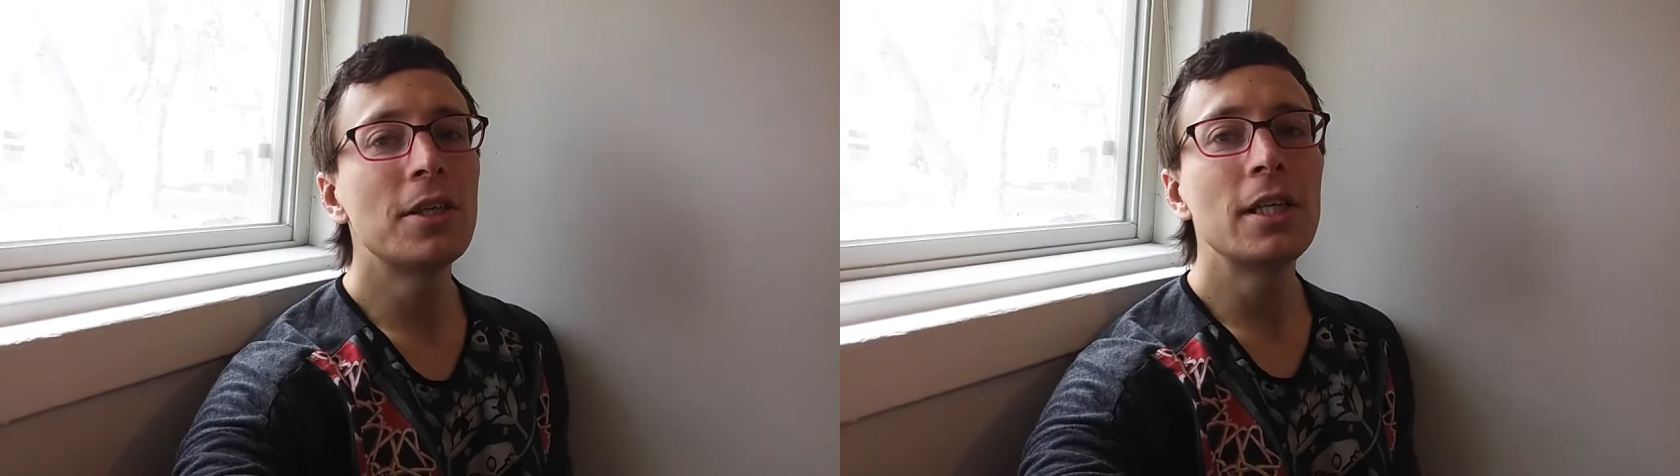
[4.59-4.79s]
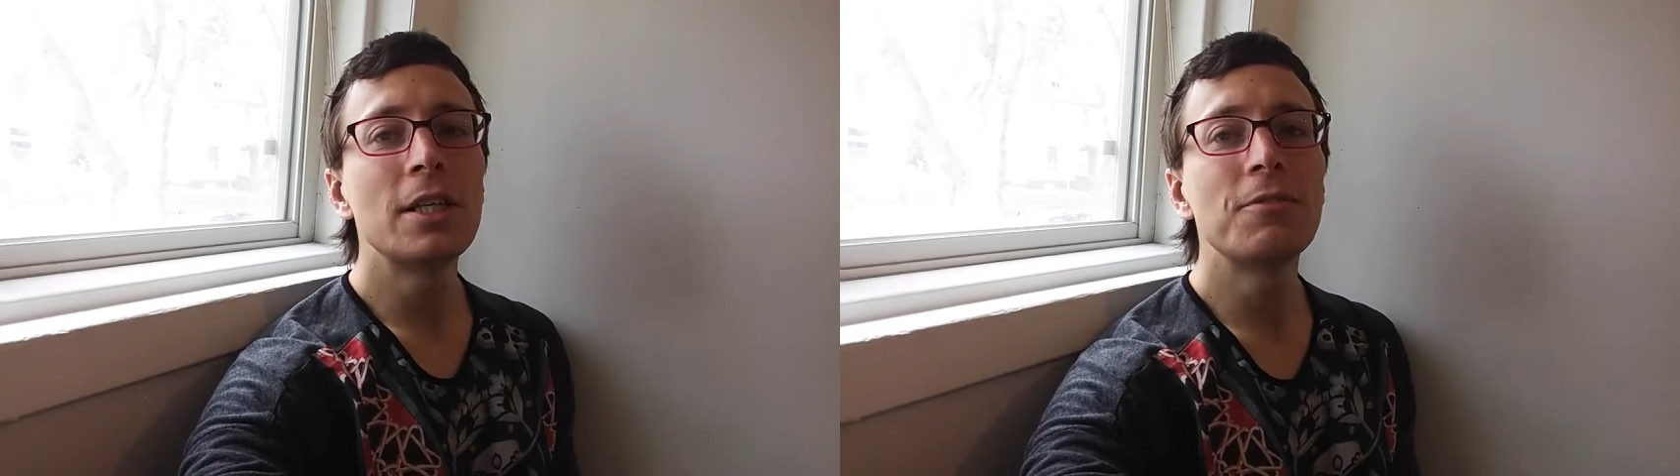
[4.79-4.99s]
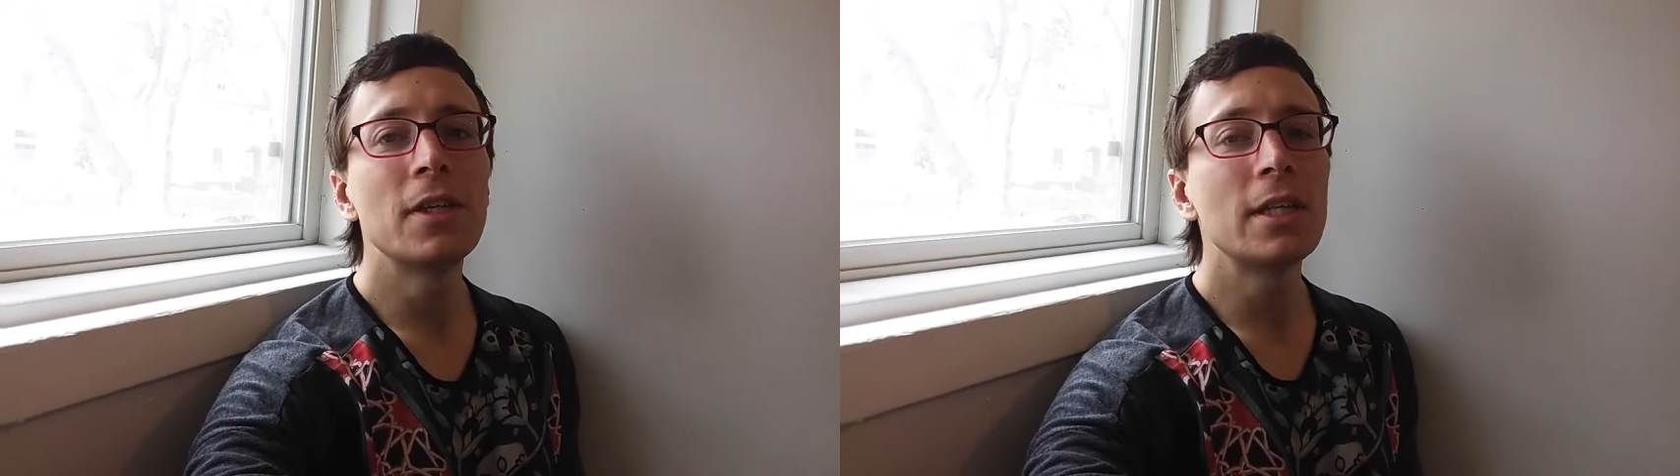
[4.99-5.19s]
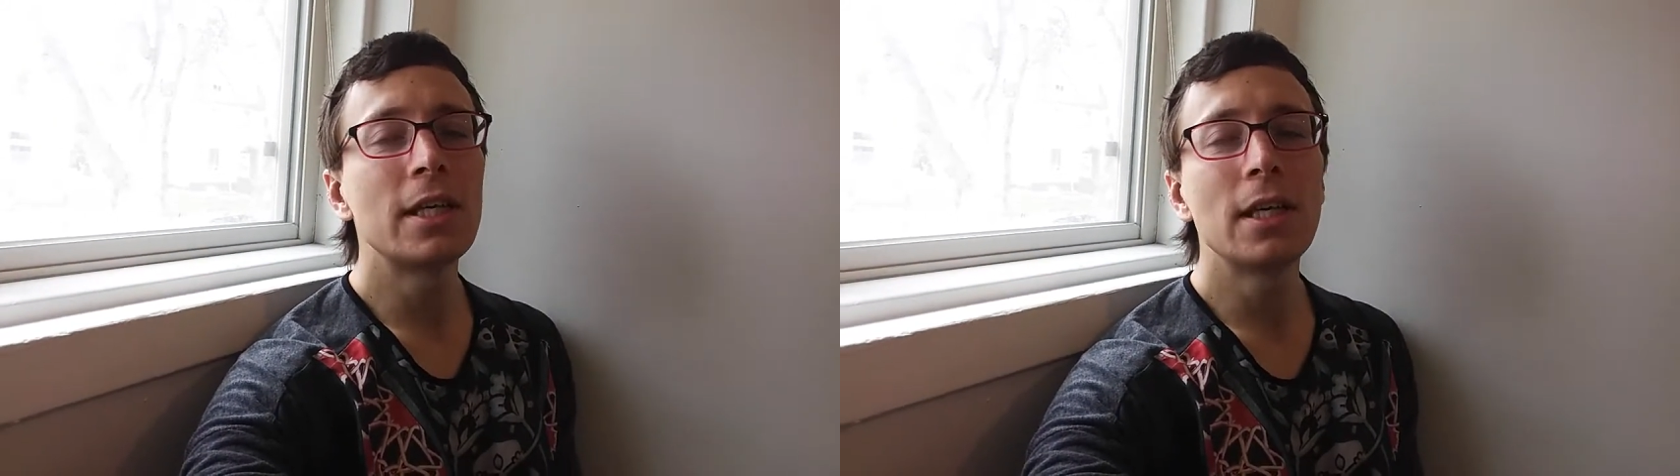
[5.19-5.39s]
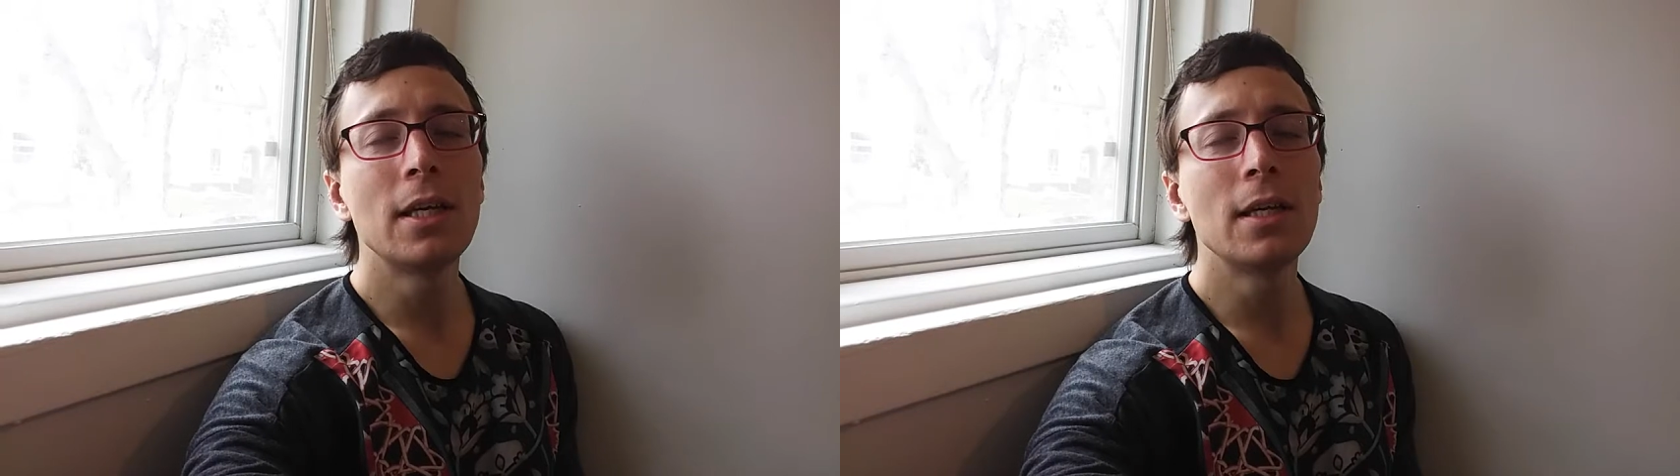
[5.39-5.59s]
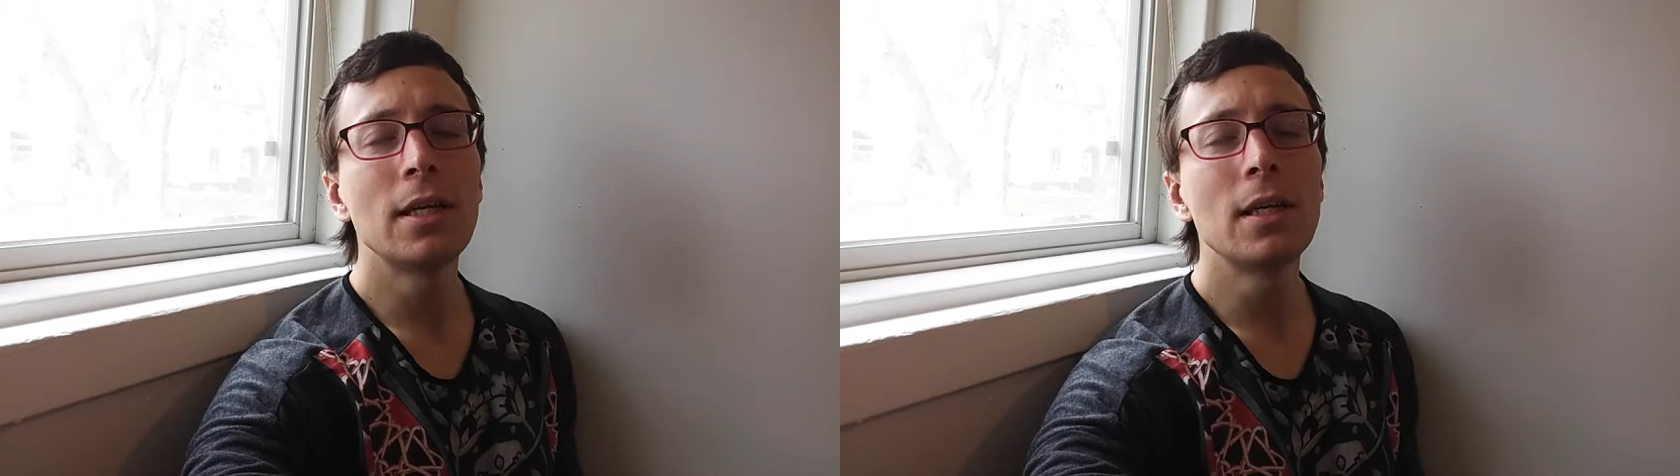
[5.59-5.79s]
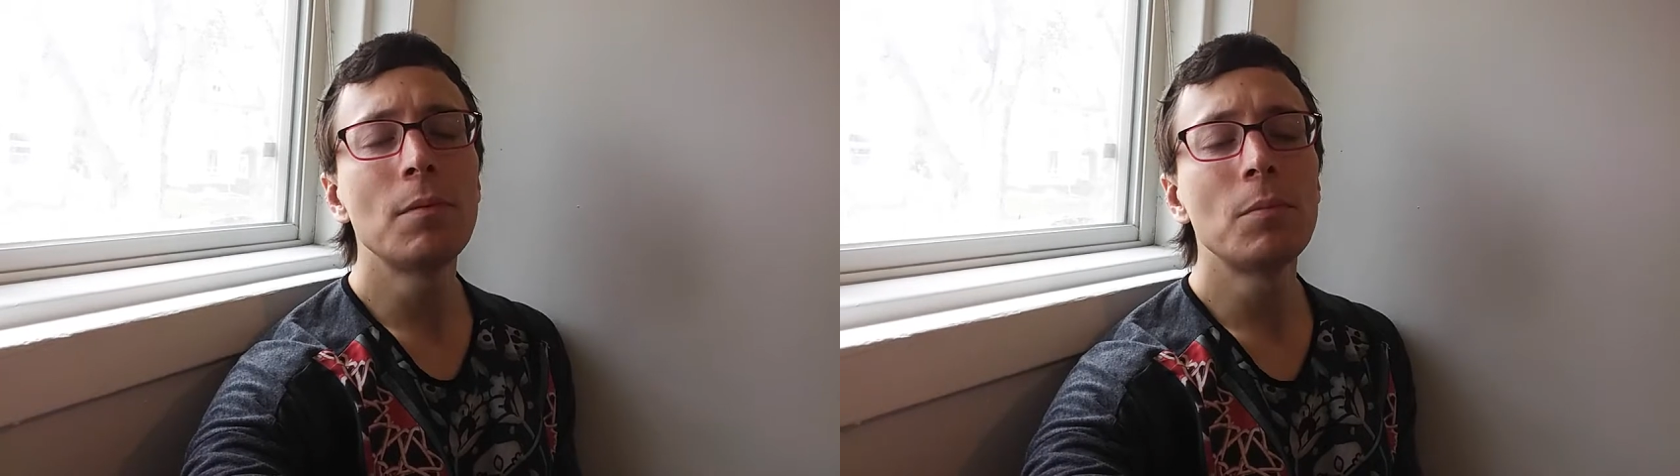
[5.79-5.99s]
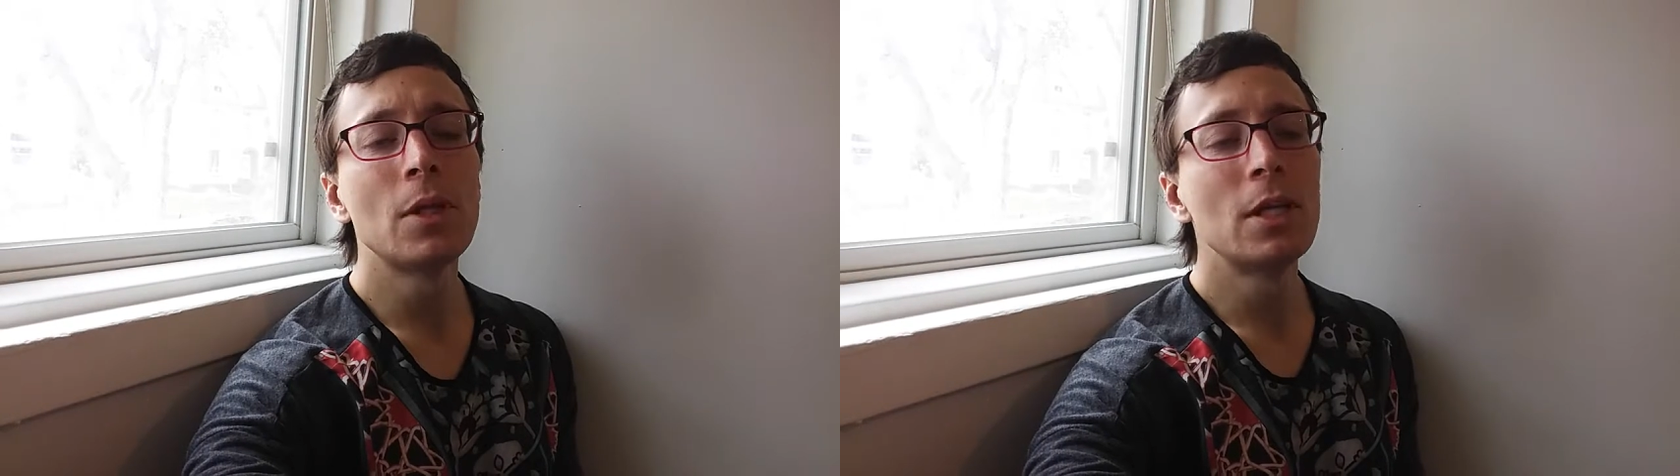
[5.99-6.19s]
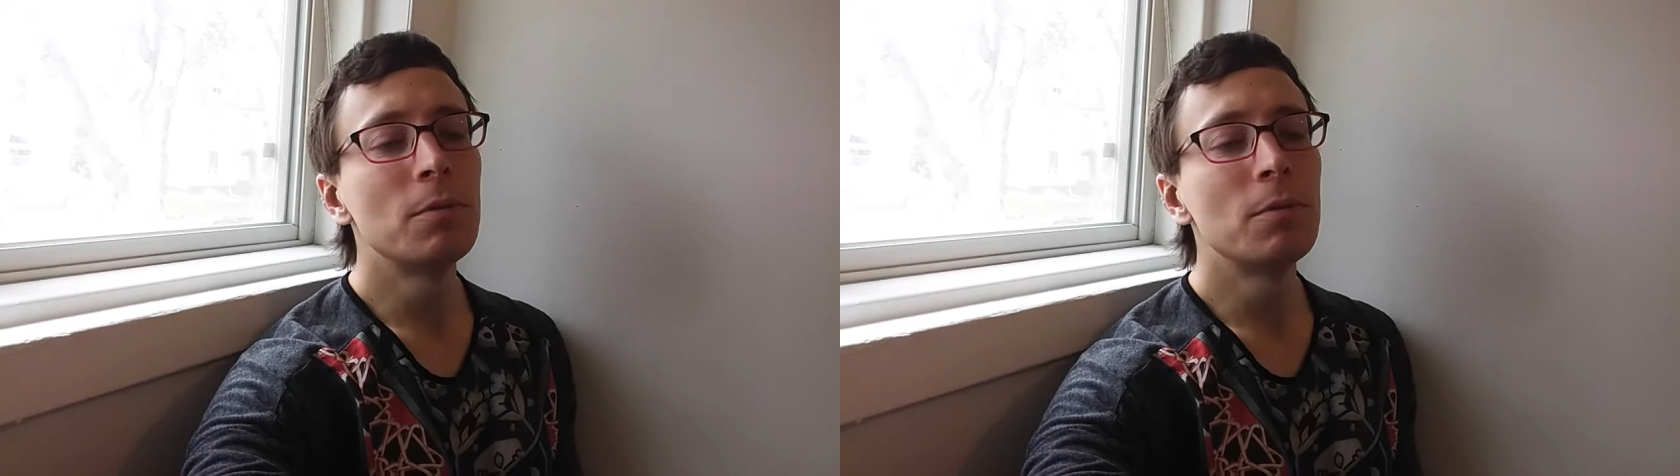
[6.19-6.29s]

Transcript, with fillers: really fun game